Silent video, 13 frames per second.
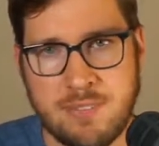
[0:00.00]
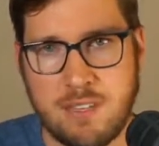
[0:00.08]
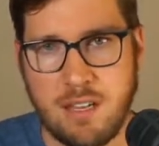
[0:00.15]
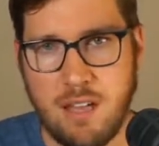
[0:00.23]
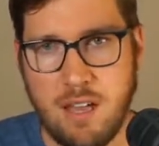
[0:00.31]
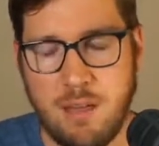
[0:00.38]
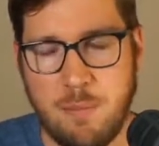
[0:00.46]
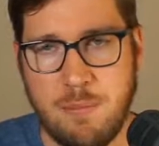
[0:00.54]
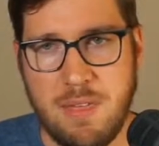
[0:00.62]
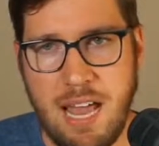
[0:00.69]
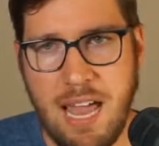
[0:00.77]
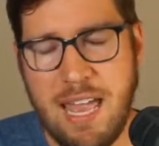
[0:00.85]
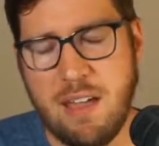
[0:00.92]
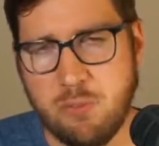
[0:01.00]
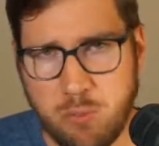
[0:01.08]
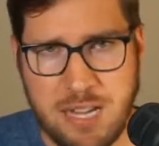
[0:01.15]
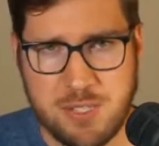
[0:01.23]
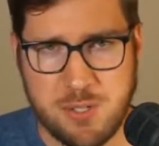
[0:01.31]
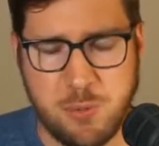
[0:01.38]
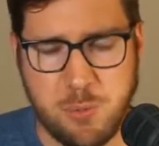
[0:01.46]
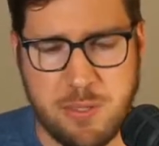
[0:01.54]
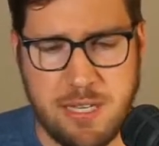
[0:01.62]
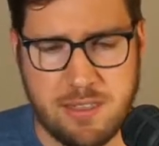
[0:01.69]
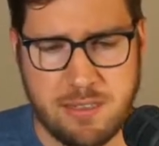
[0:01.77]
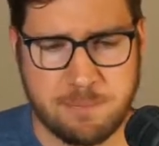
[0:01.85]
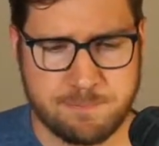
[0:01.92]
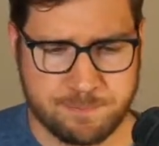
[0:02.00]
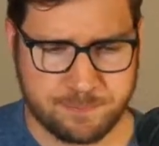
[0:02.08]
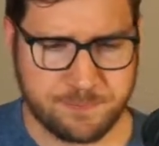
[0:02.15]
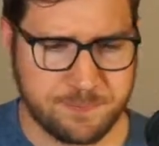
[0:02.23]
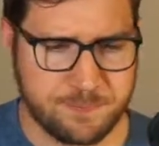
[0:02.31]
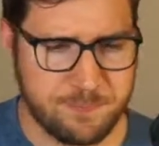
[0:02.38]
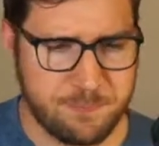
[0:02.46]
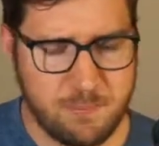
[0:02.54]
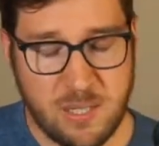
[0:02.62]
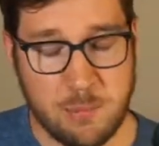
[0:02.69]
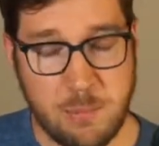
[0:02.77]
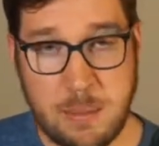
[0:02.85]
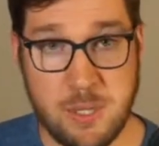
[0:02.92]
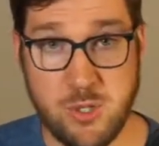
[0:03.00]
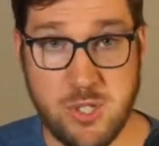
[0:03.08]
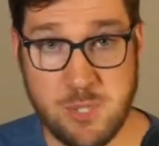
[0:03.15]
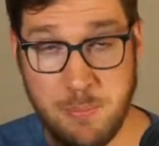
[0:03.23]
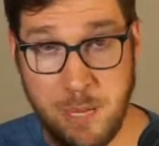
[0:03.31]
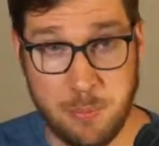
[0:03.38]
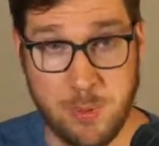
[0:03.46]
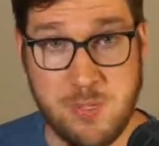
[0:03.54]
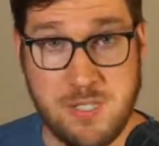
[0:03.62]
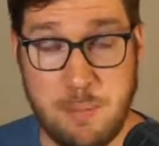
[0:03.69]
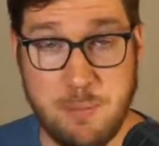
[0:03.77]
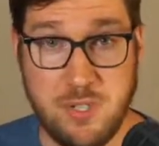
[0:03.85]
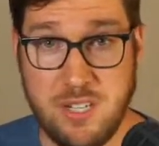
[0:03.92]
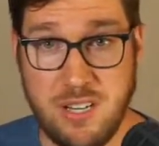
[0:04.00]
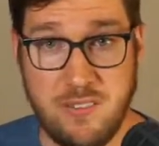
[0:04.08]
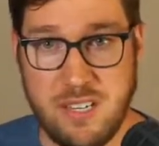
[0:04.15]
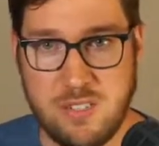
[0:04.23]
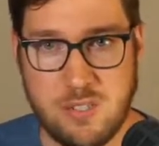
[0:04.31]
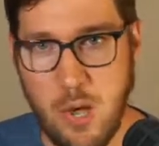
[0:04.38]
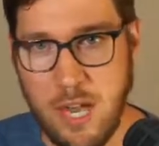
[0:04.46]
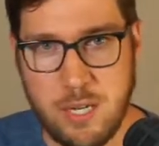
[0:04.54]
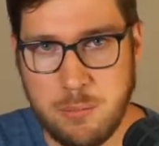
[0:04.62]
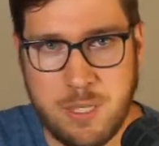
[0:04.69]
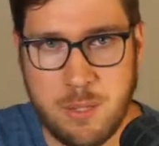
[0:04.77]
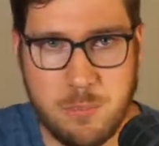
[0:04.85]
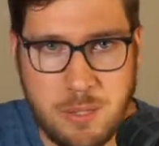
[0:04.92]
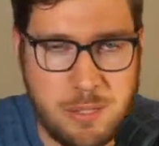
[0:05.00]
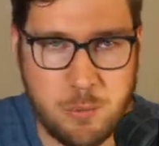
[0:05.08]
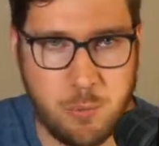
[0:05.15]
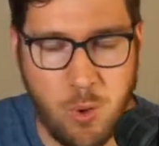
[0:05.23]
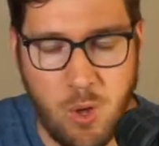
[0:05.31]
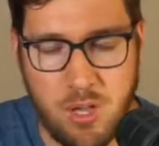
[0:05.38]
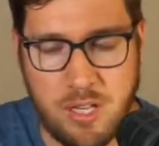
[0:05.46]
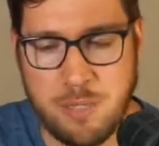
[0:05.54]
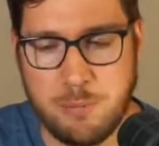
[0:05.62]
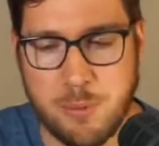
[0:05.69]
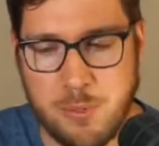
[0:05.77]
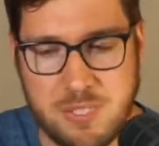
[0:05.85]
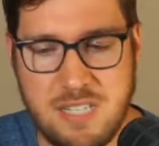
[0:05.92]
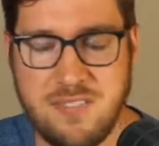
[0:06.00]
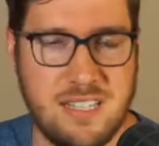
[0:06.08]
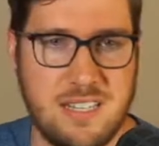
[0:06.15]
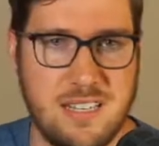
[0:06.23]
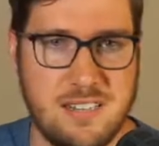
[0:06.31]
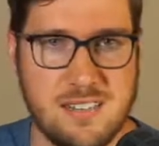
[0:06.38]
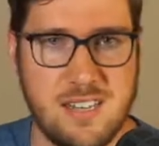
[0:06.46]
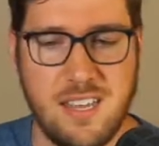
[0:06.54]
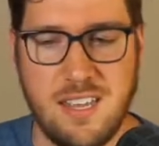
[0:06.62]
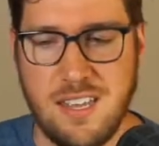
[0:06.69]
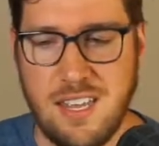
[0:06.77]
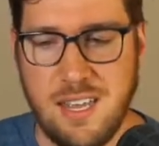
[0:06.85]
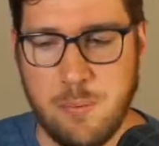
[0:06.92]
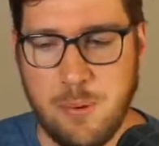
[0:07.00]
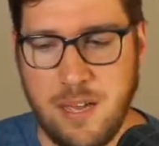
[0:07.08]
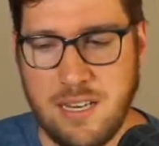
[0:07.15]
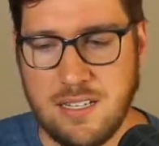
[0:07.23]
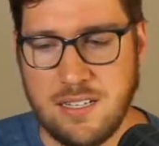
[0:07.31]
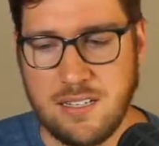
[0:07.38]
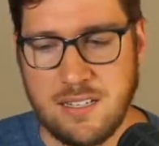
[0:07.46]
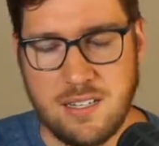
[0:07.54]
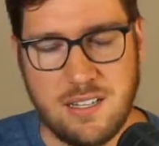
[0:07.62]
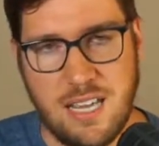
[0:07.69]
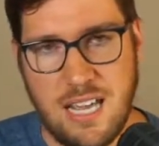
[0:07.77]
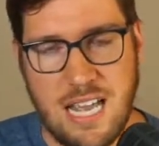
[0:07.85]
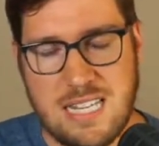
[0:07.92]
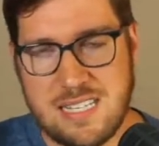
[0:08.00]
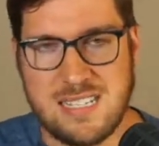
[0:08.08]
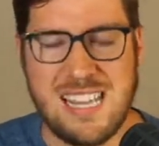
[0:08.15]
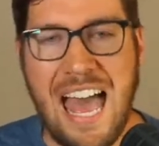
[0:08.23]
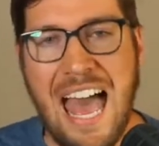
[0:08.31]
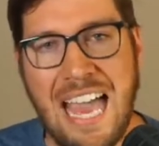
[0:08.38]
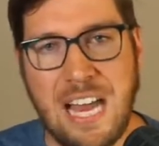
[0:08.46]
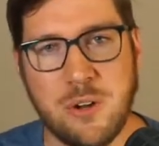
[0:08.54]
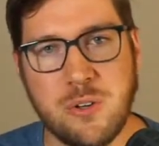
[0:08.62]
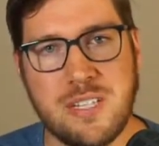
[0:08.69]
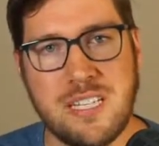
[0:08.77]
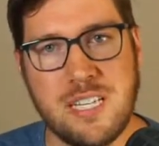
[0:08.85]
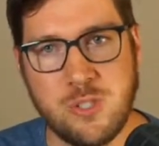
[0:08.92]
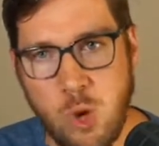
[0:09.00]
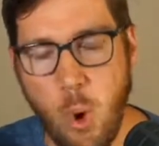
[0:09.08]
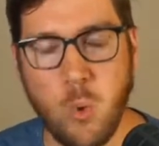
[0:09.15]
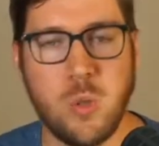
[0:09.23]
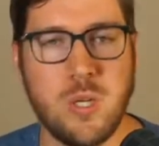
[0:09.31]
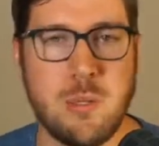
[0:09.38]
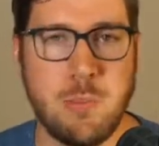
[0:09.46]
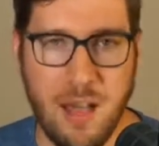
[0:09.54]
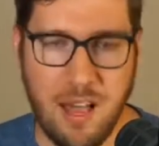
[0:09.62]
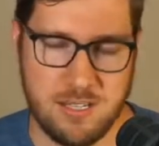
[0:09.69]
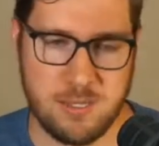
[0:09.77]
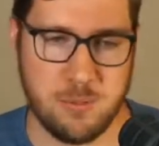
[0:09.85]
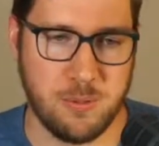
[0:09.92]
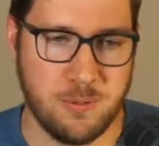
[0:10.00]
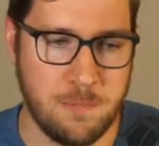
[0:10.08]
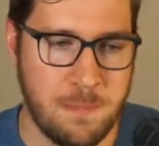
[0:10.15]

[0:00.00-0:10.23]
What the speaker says: that I have wrestled with. Maybe it's just my perception of it, so I could be completely wrong in perceiving this, but it's entirely and totally possible